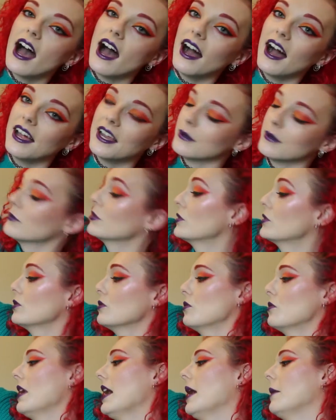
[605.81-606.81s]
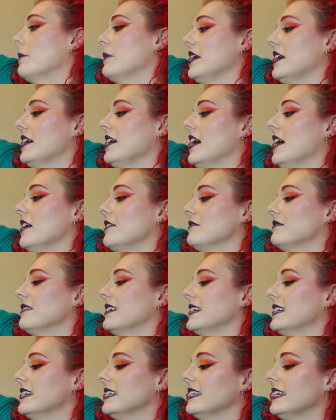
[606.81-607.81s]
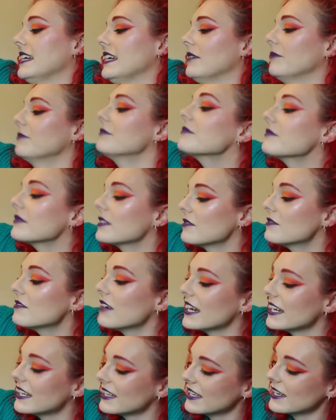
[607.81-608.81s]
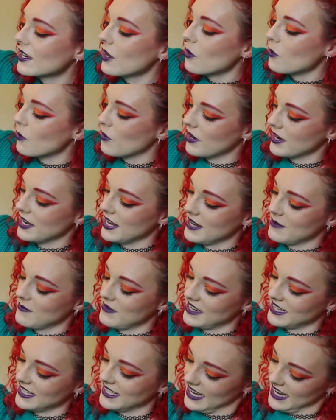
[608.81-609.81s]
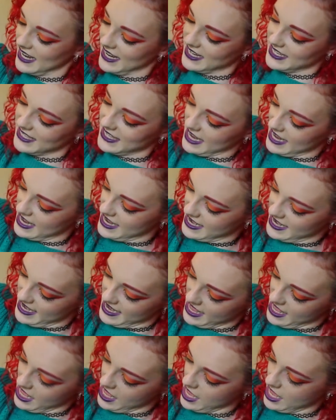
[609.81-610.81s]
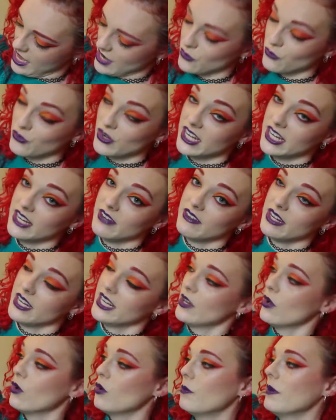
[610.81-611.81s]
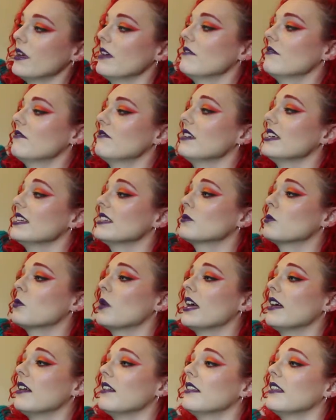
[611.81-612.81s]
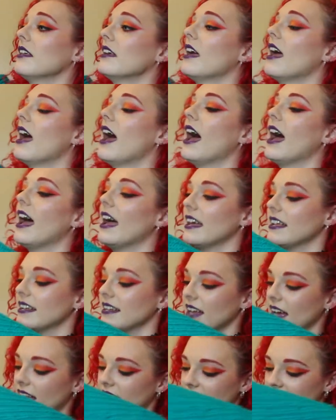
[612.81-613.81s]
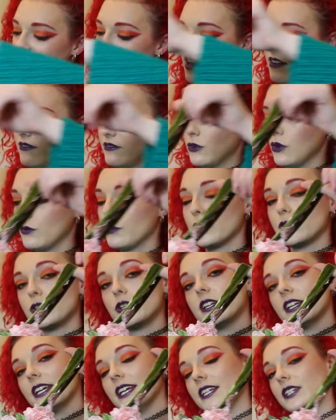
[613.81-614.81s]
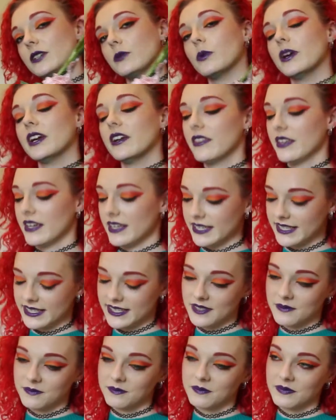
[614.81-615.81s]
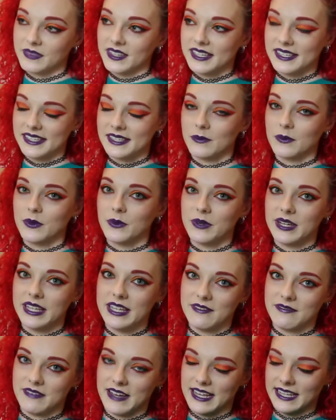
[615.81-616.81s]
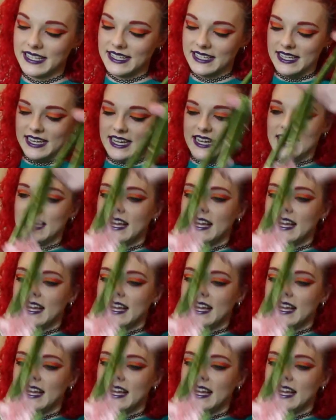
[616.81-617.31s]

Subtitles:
I am so happy. I finally got one in my size, and I really, really hope it fits well and I have an opportunity to wear this somewhere really fancy.